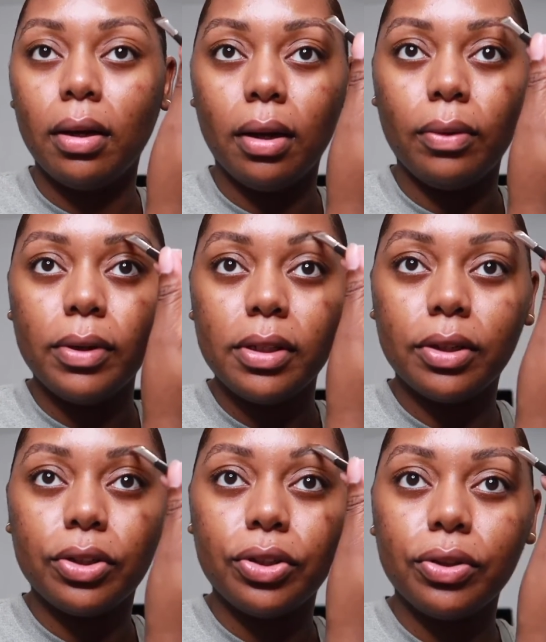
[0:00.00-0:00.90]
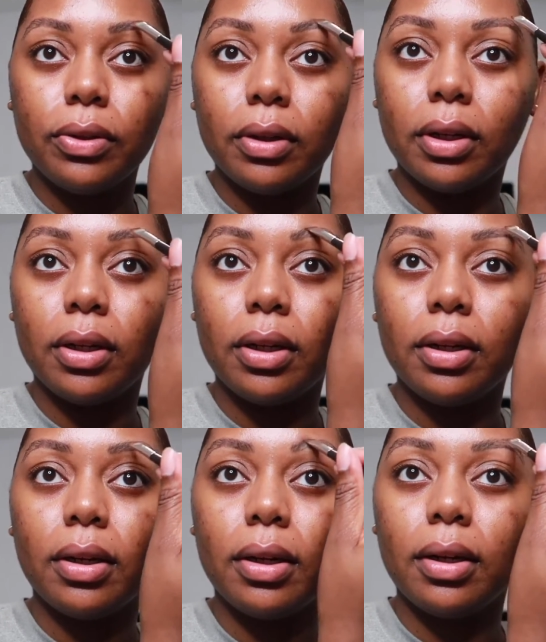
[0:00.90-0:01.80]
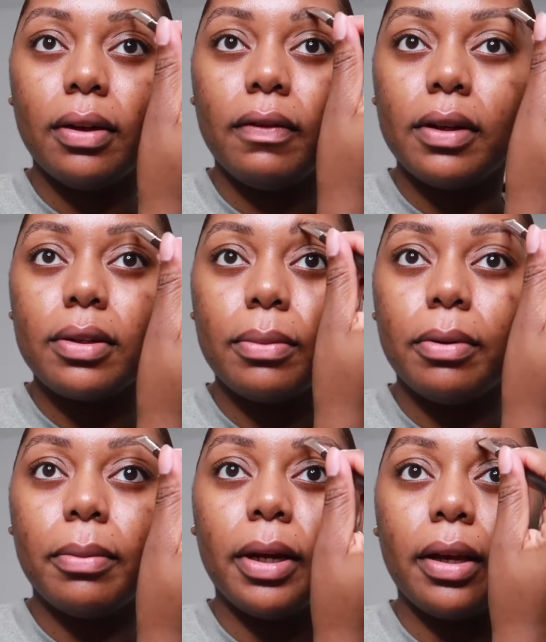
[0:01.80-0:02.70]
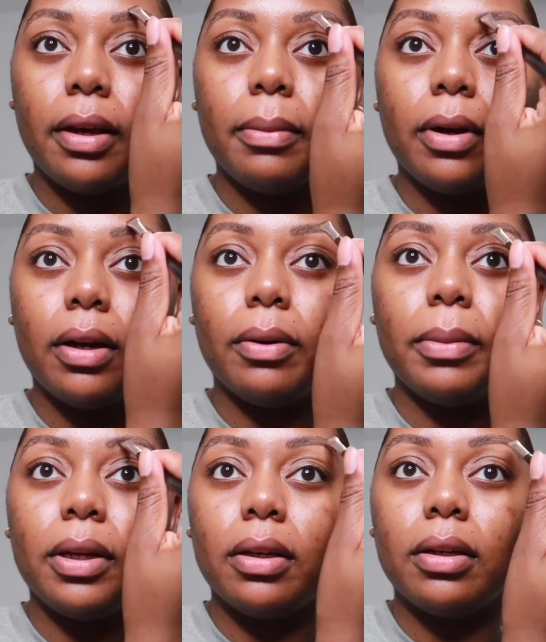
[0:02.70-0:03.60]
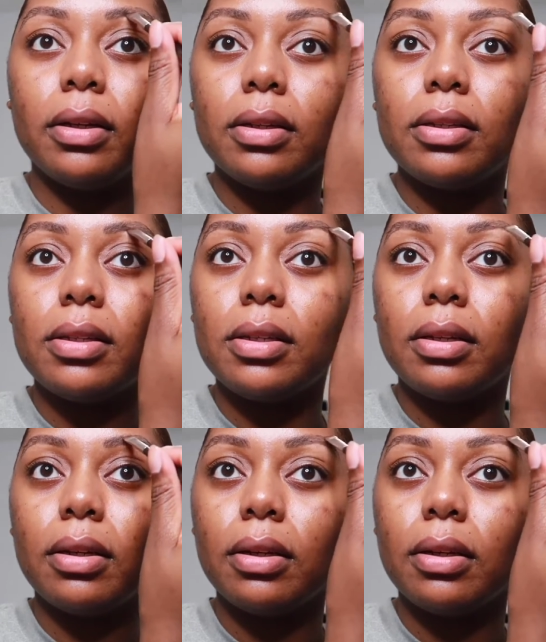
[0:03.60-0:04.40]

I wasn't sure if I was gonna pull my camera out because